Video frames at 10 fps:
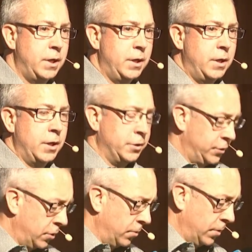And
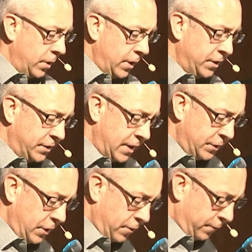so it says
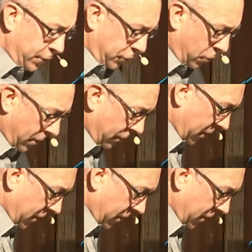here in 1 Corinthians